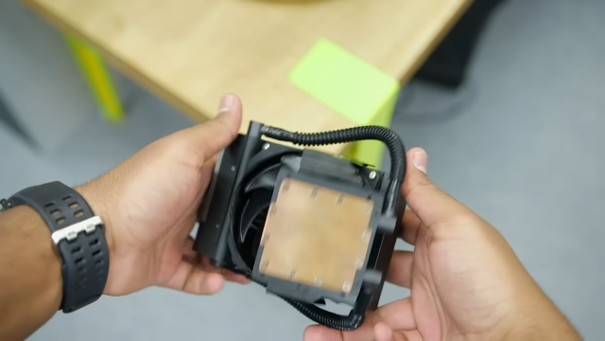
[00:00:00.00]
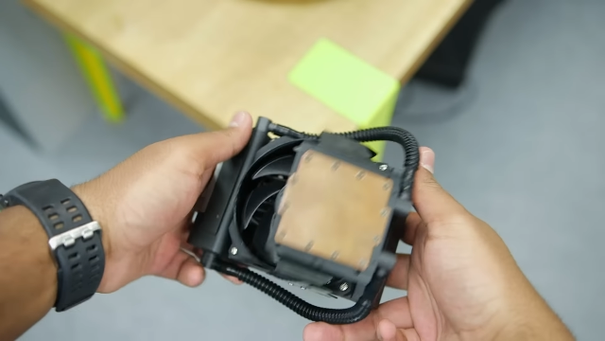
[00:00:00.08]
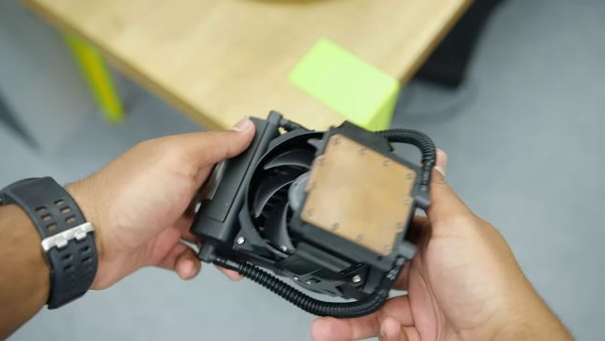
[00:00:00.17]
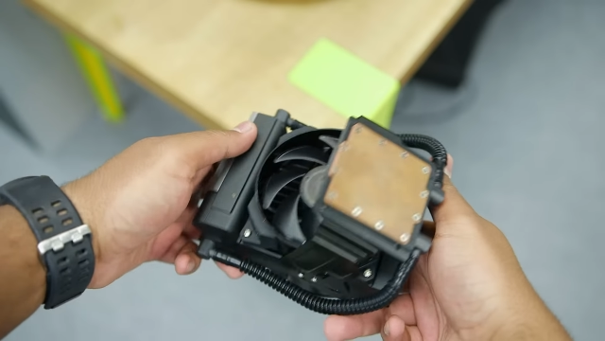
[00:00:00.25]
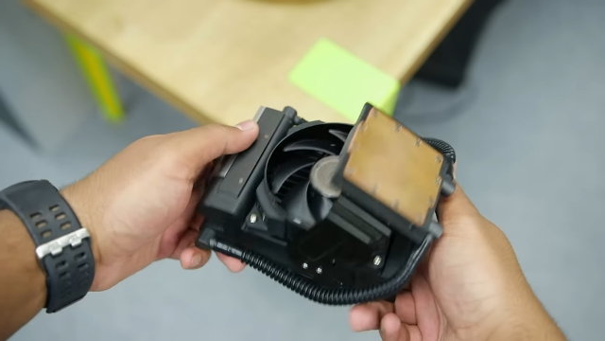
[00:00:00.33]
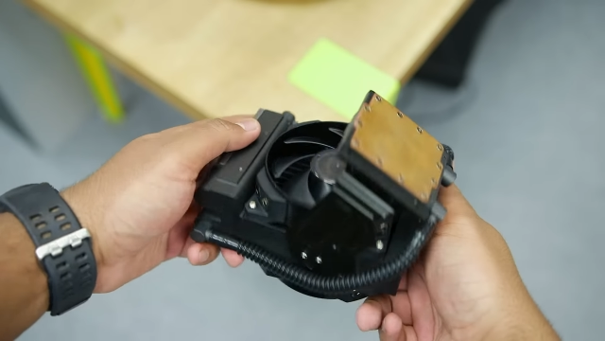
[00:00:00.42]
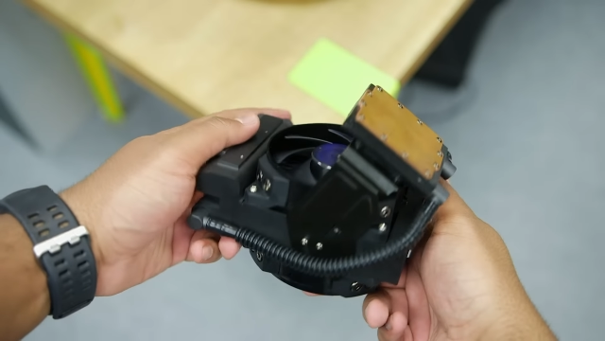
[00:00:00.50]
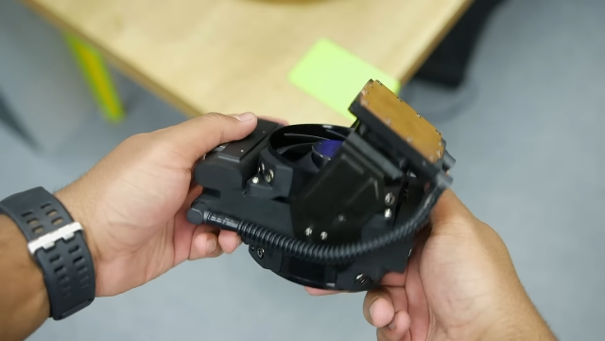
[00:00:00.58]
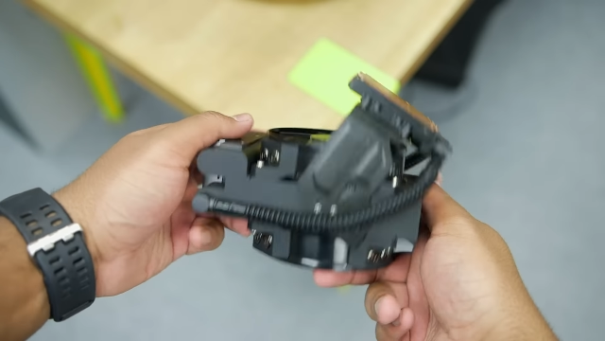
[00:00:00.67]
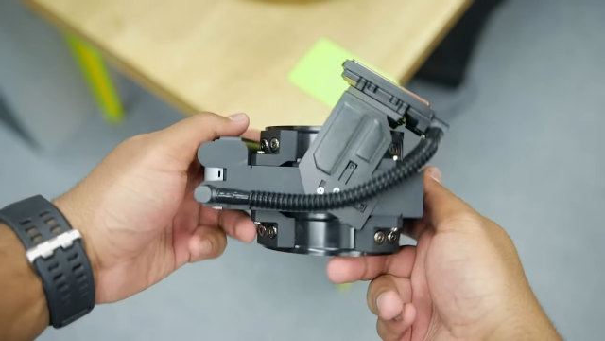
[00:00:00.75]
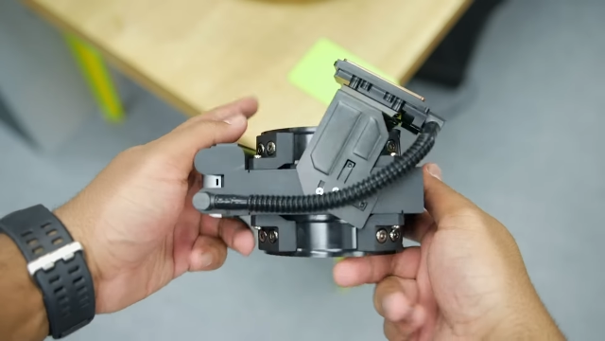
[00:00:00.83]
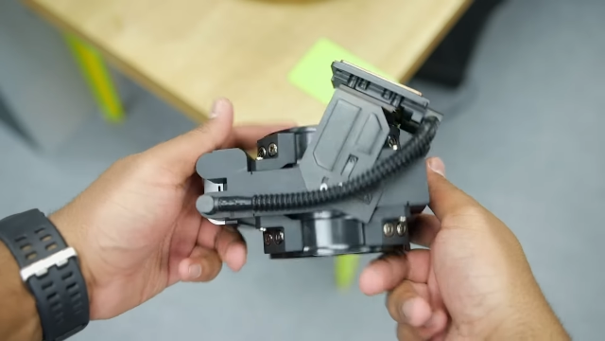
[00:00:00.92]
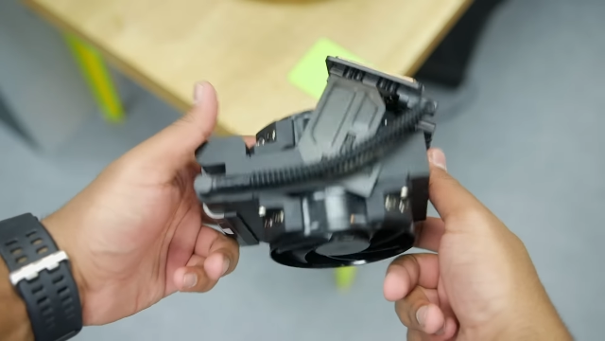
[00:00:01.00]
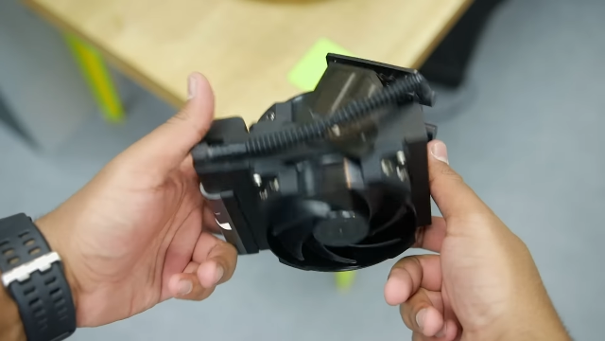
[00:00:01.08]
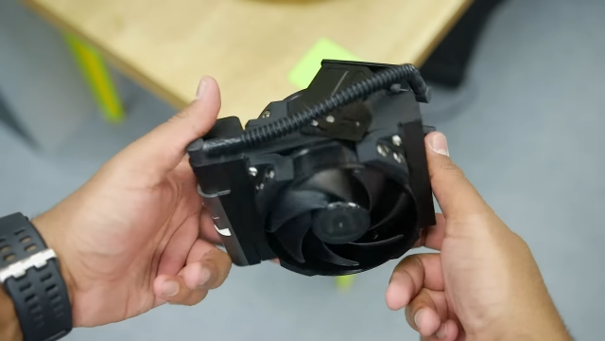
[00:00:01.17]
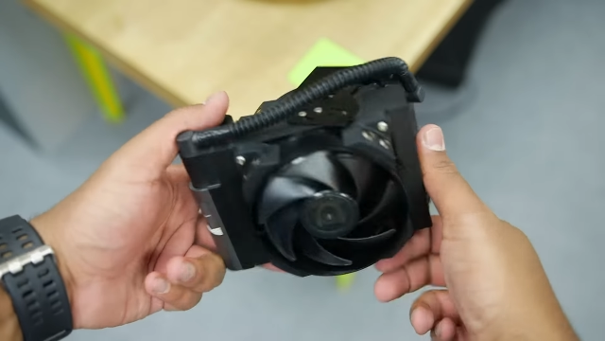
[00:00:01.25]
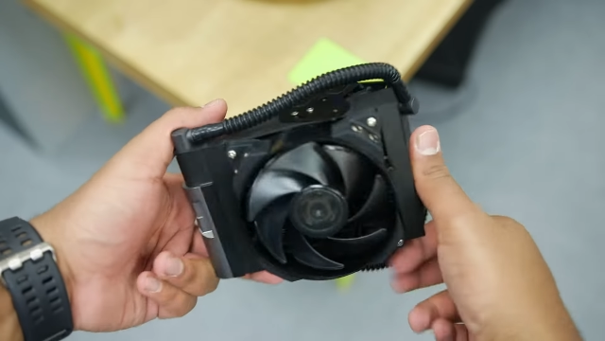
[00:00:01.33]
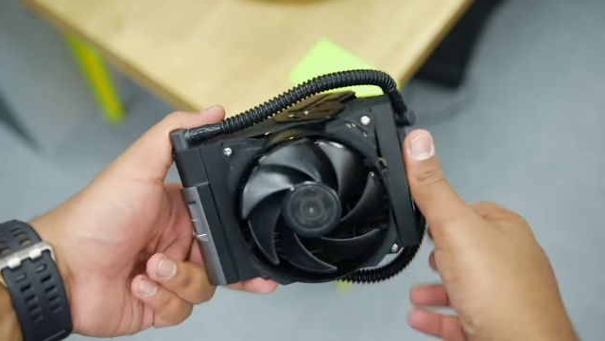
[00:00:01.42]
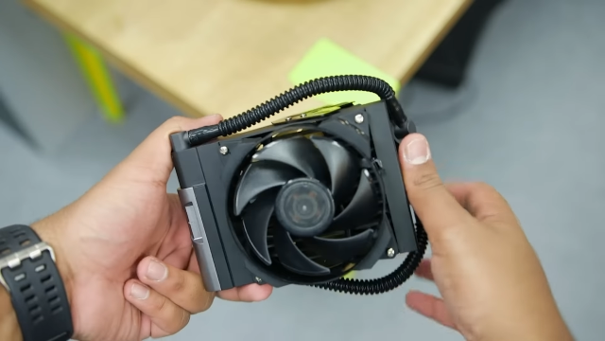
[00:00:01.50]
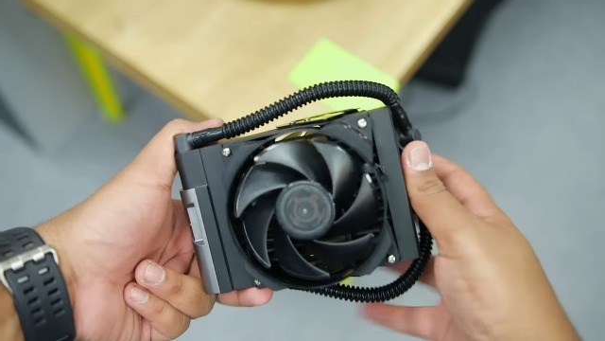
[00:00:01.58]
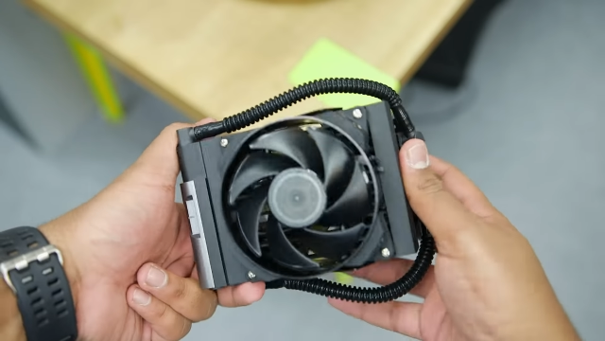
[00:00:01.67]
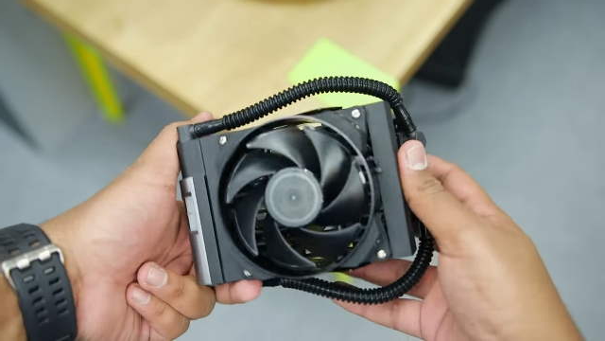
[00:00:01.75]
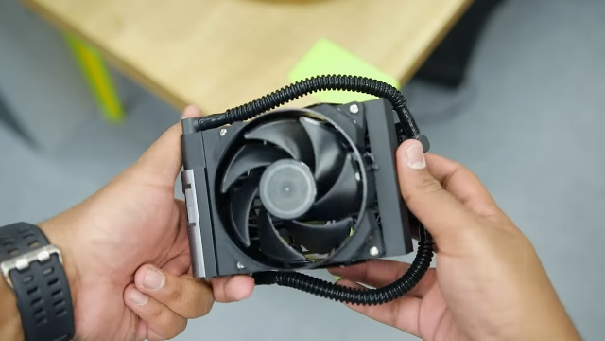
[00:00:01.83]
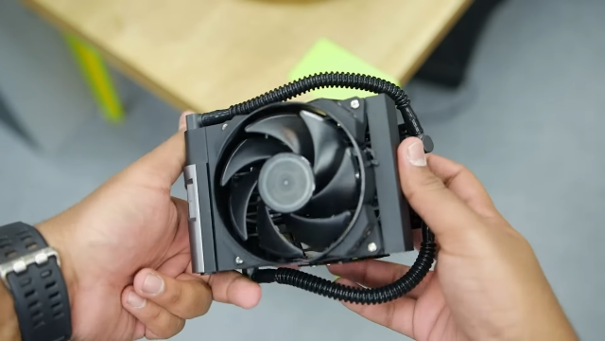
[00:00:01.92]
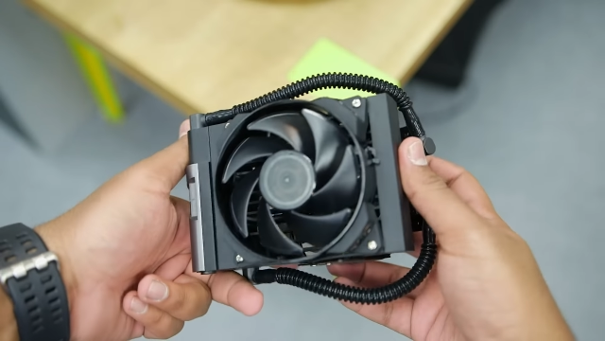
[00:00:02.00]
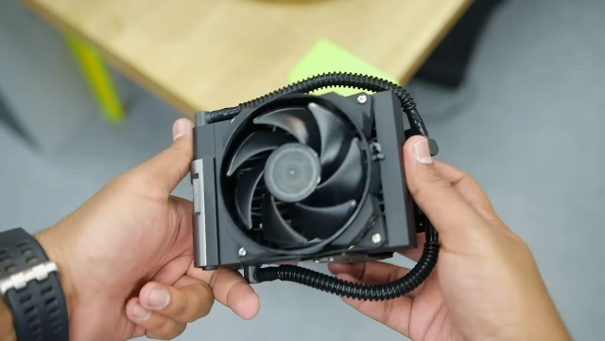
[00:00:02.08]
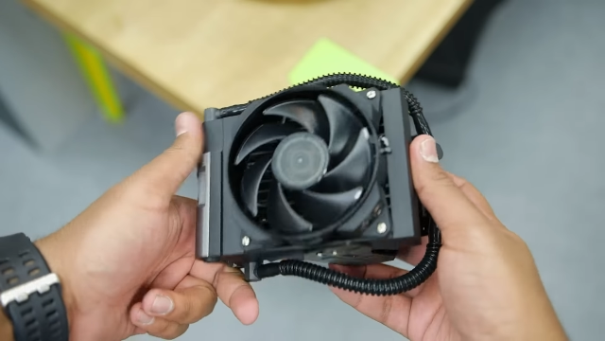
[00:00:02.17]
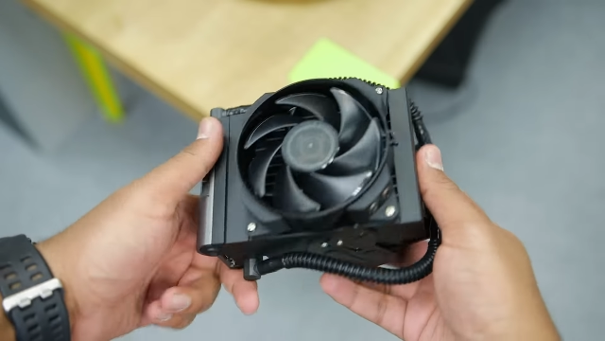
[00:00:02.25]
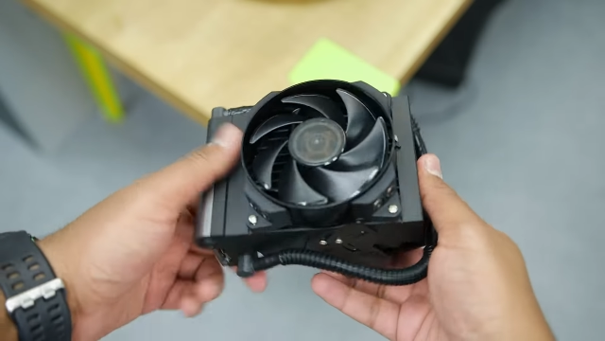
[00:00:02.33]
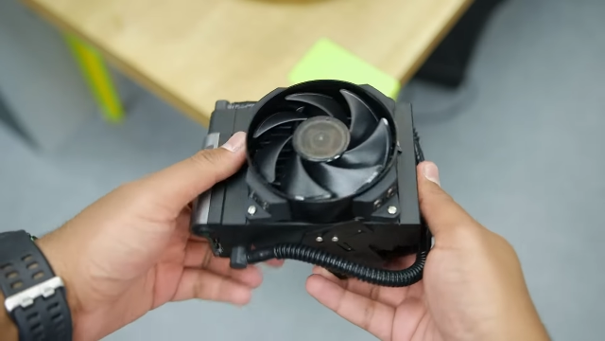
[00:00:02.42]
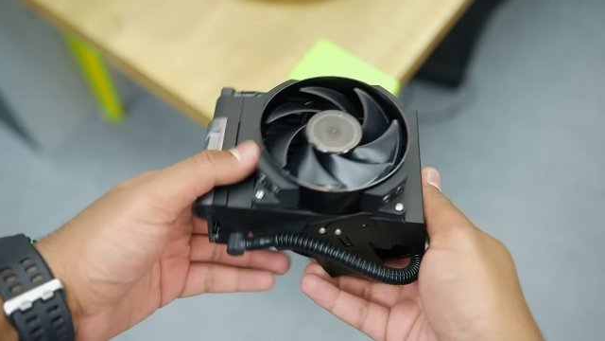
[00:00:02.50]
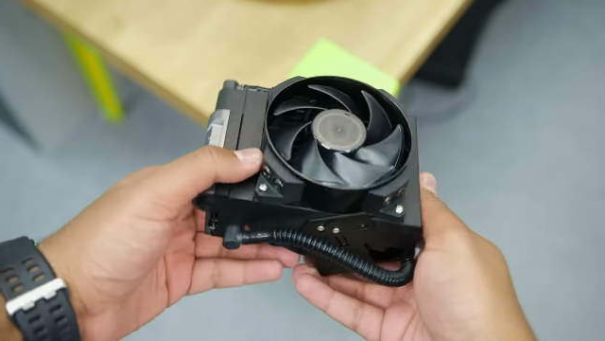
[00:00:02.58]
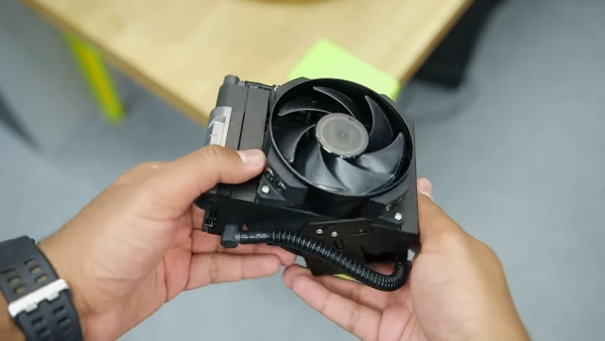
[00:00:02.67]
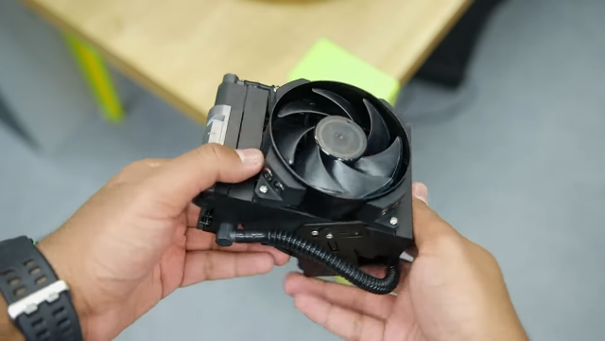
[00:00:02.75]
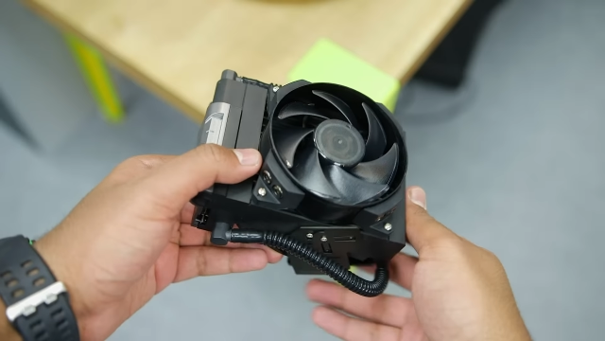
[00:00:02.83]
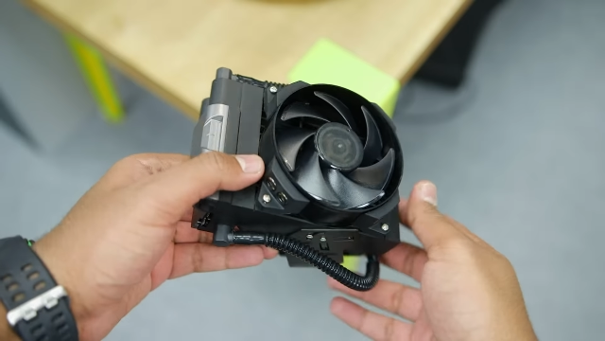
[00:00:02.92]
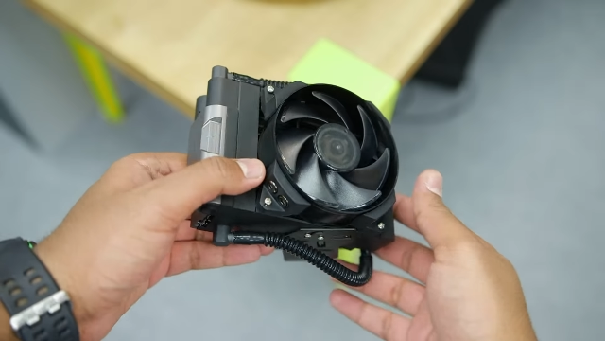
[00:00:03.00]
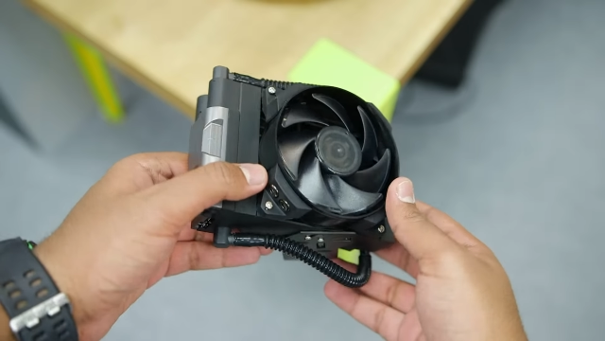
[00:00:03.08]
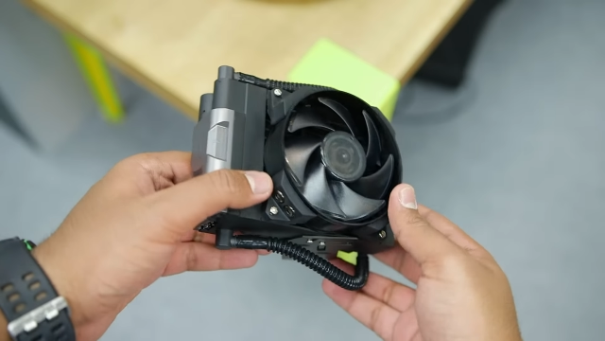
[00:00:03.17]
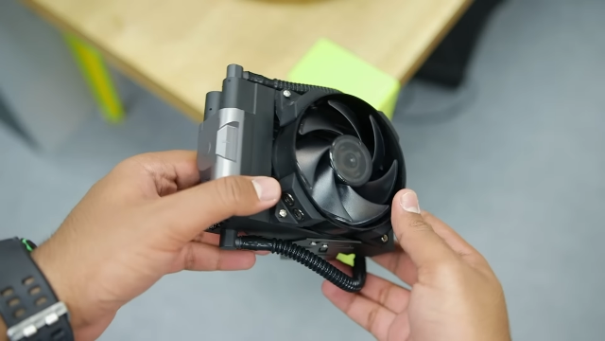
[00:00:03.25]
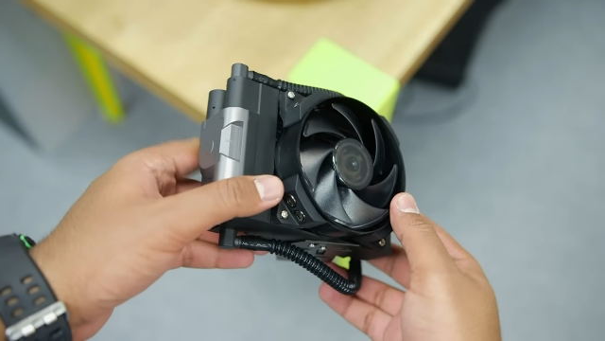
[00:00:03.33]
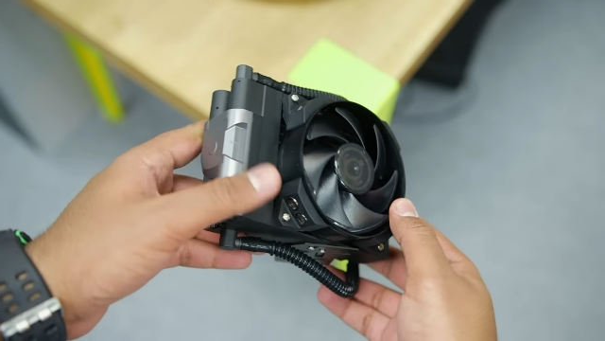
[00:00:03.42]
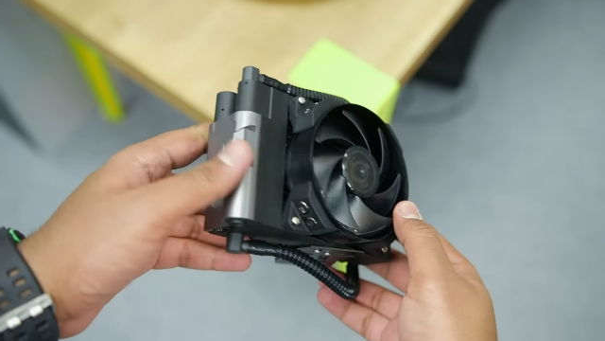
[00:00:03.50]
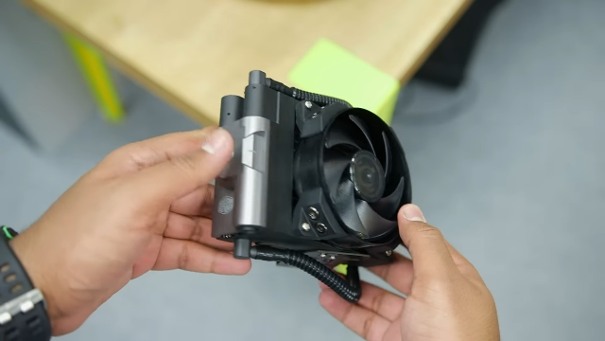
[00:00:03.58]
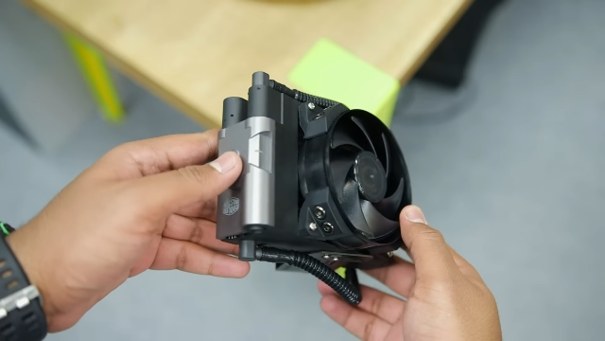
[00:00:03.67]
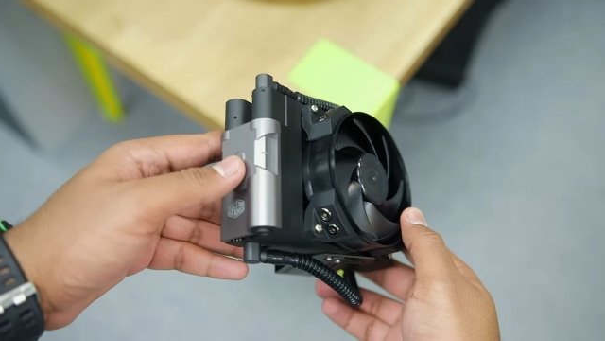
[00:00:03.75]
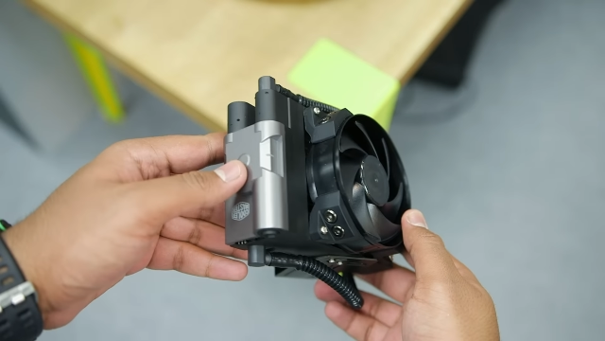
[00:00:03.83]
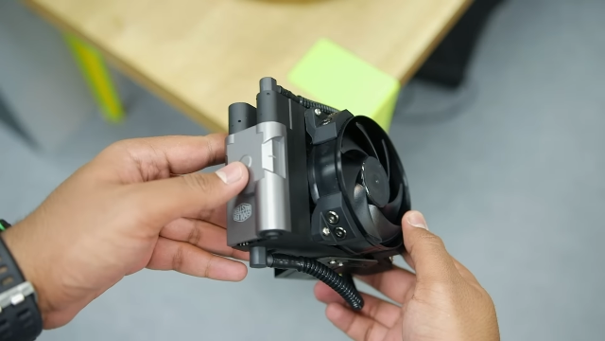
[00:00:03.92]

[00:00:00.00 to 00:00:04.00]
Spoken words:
Nobody's mouth can be seen.